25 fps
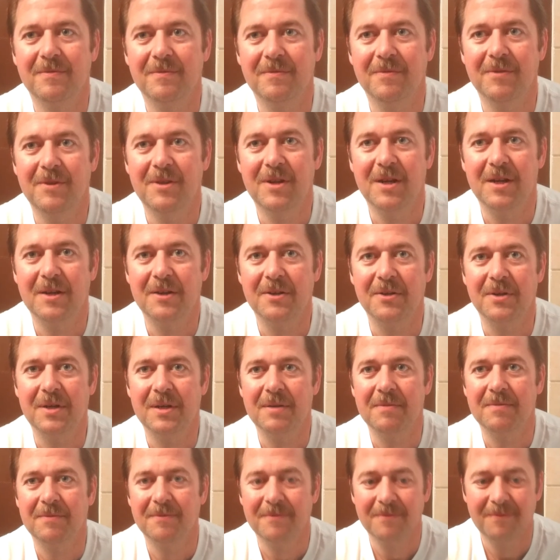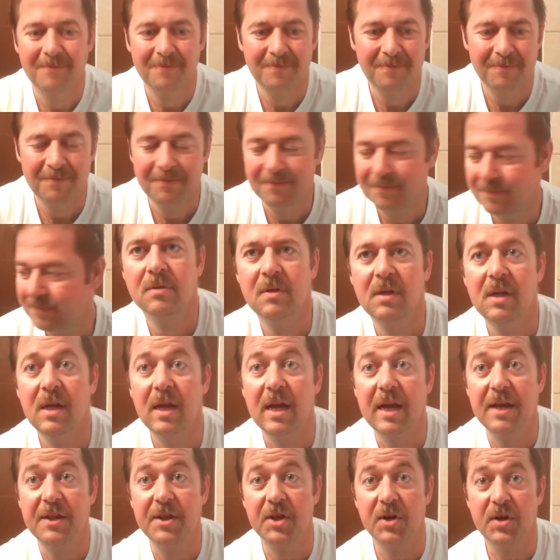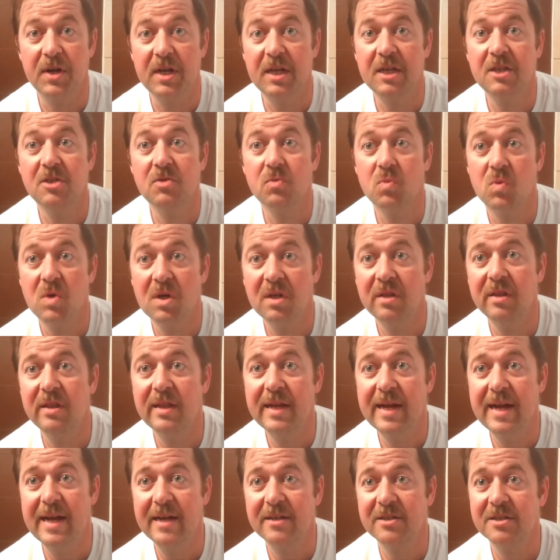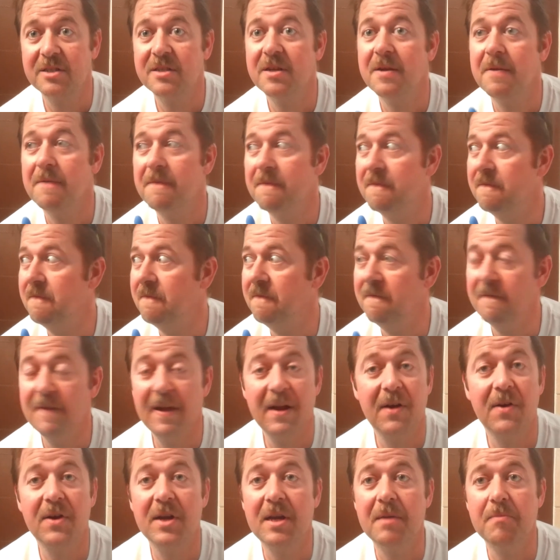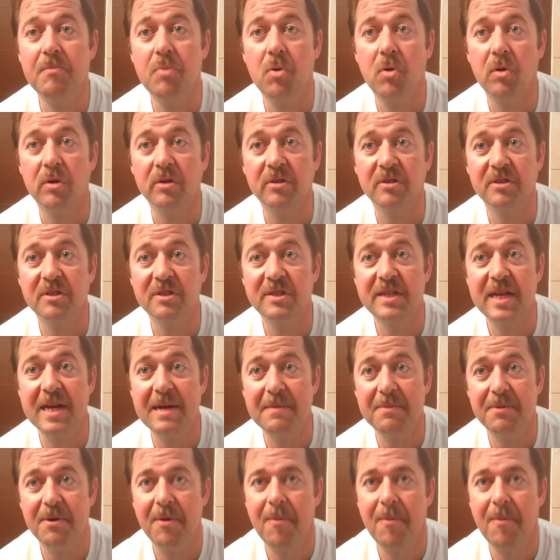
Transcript: You know how to do it. And there is one last very important step.